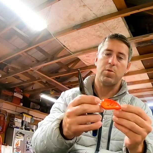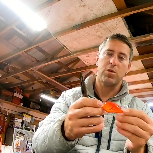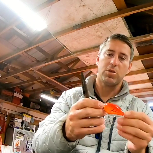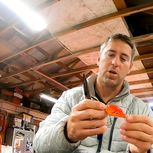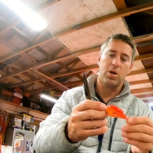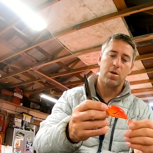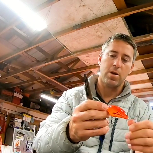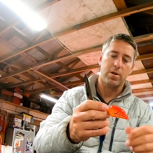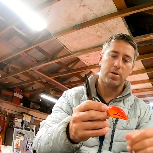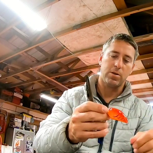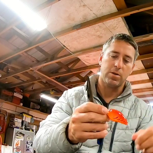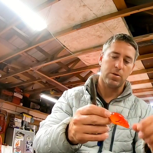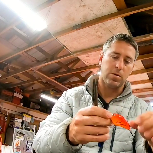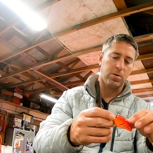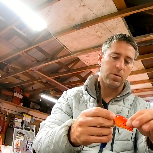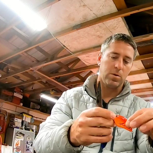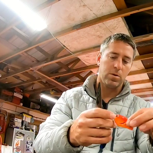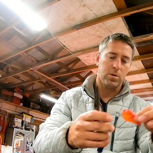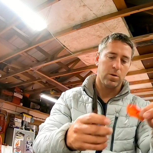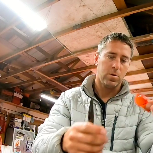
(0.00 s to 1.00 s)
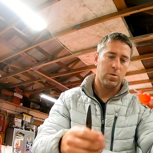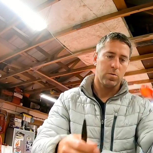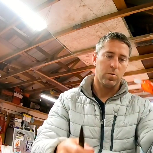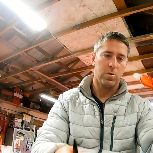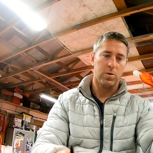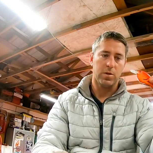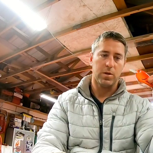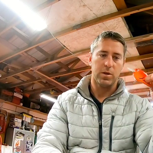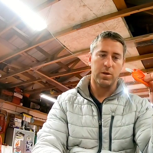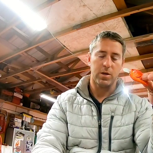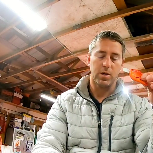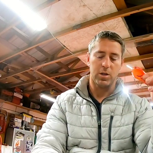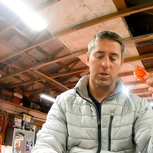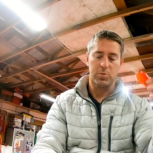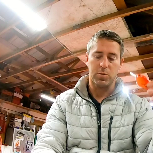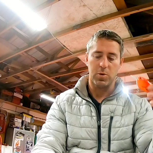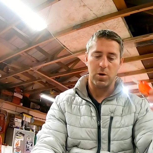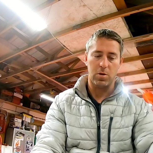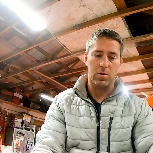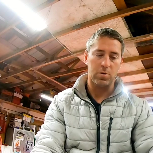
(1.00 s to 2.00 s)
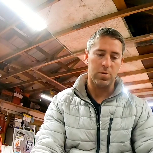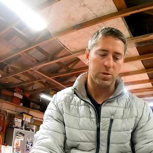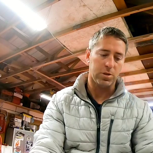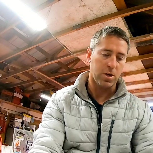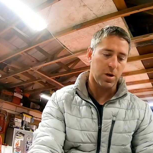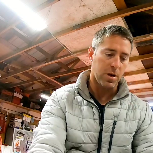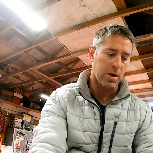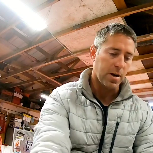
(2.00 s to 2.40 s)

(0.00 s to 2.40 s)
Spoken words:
all I do with the spro Little John.